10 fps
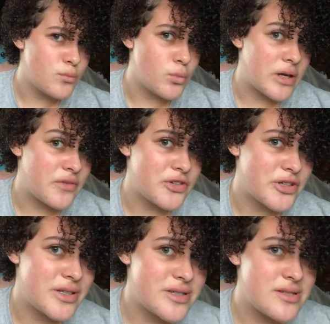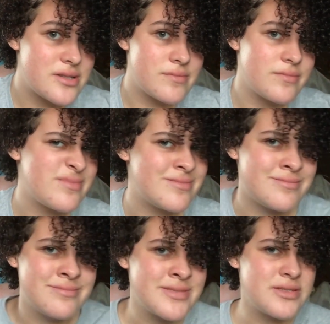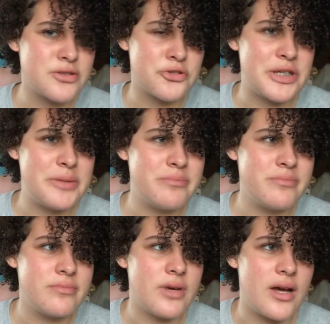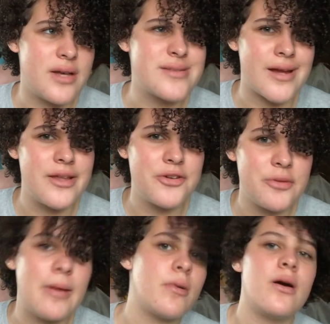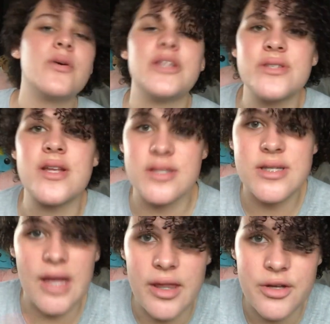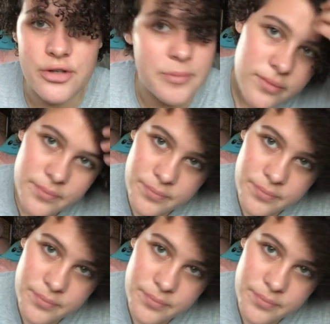whatever it is, cream, a styling cream. I probably wouldn't use it as a styling cream.